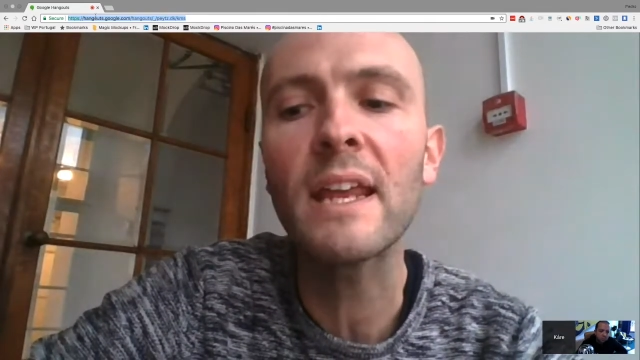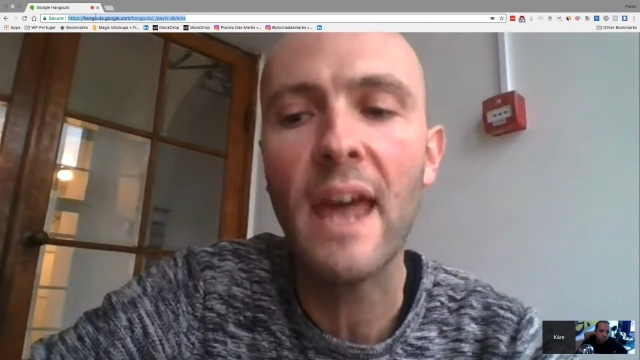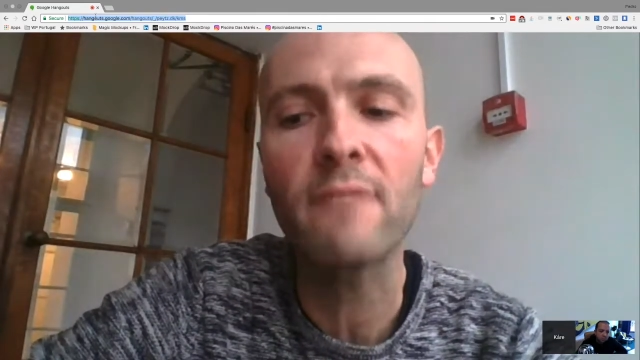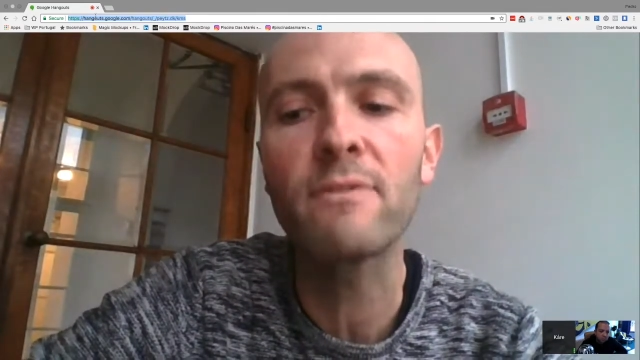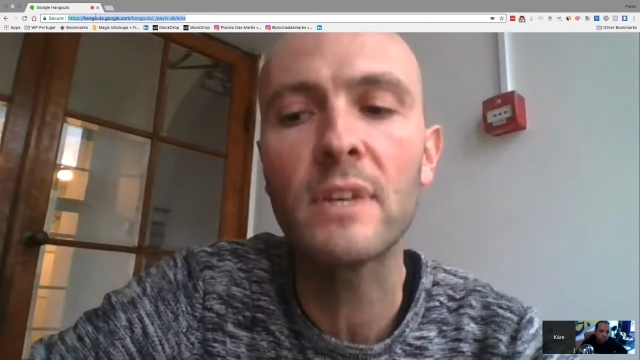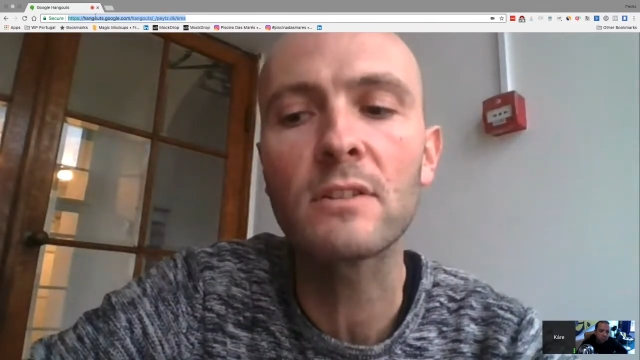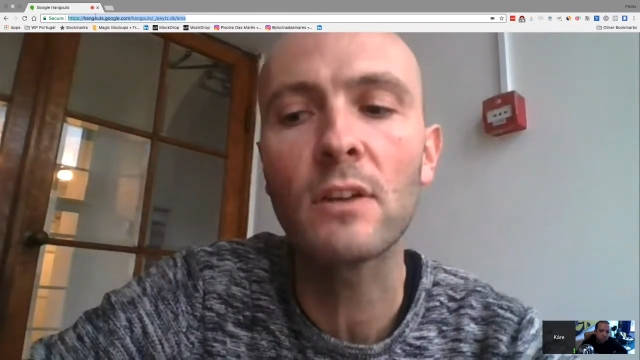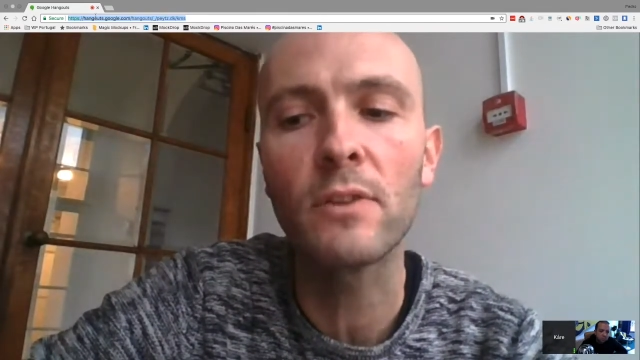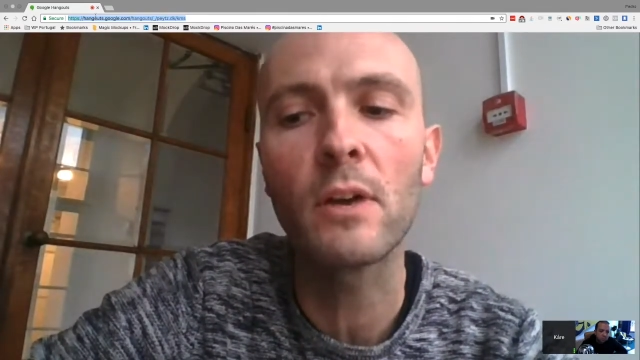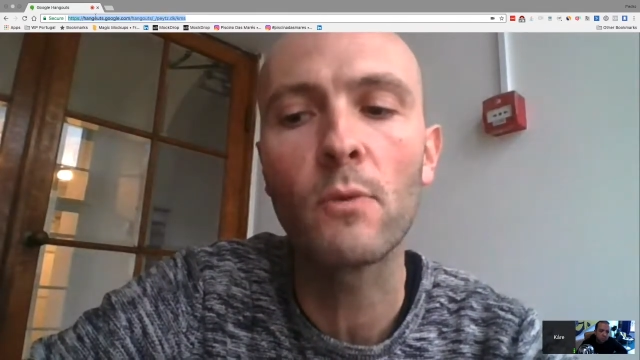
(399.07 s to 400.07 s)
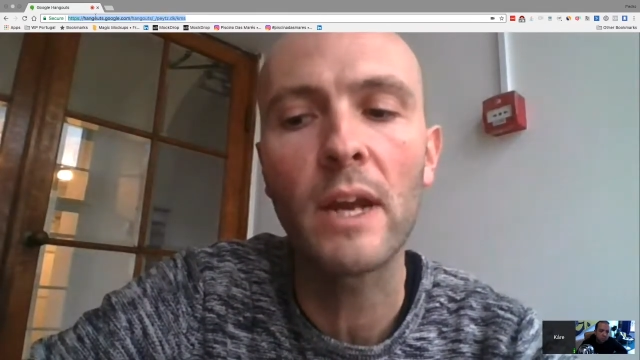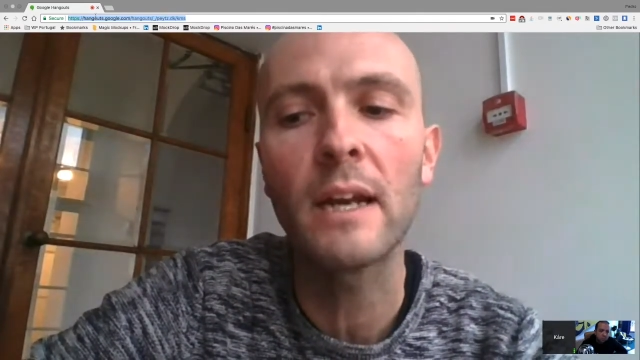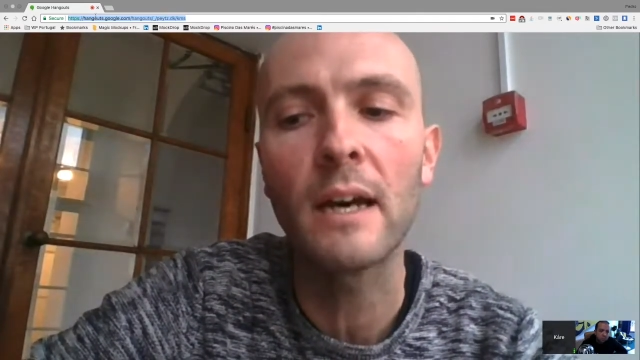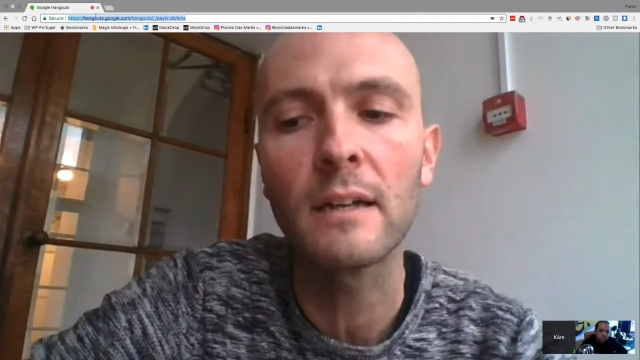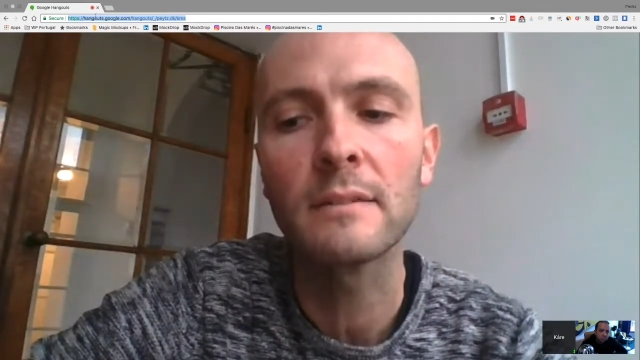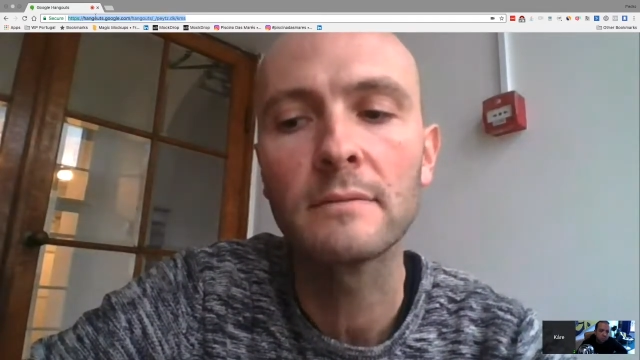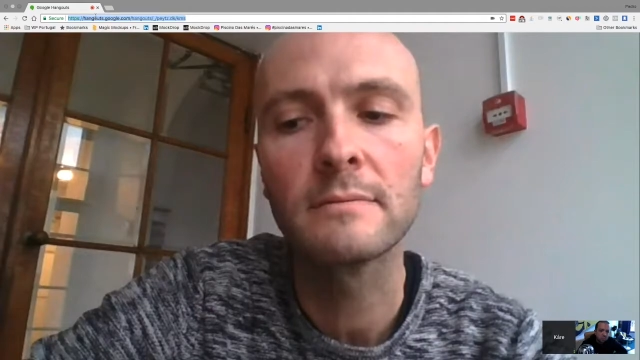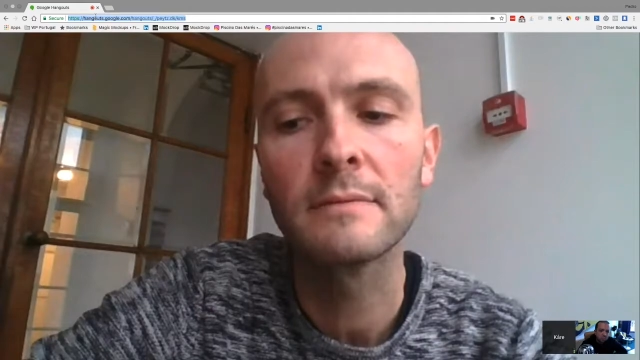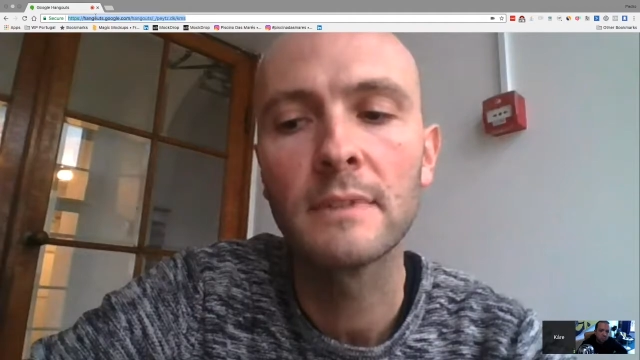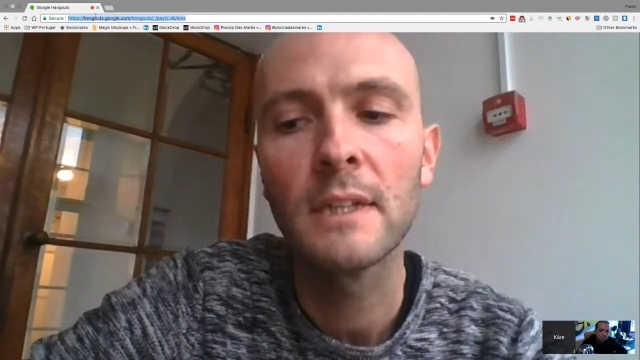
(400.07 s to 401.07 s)
they already have this on their
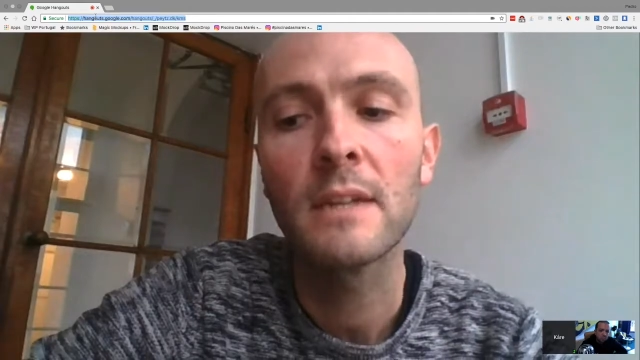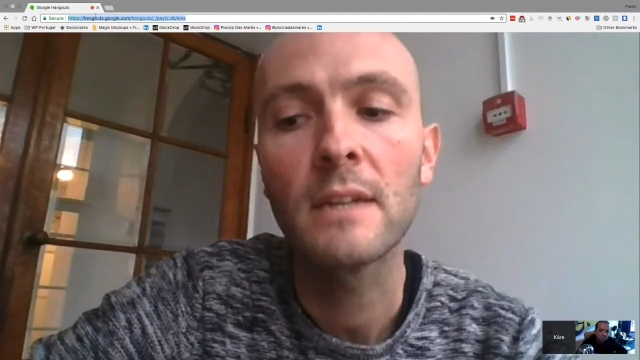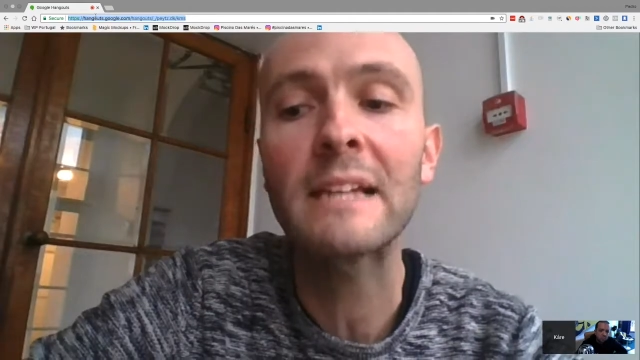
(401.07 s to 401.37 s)
radar.